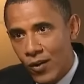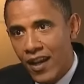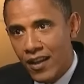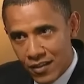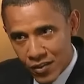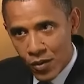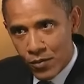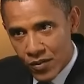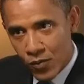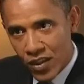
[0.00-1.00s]
their hand in
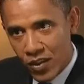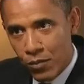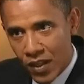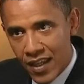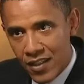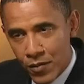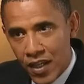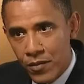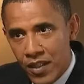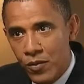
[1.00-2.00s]
terms of what their plans
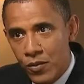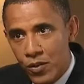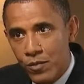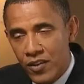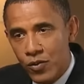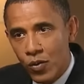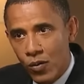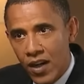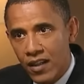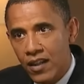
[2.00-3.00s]
might be with respect to
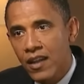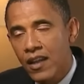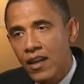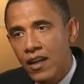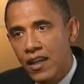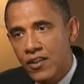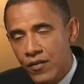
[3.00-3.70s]
Iran. It's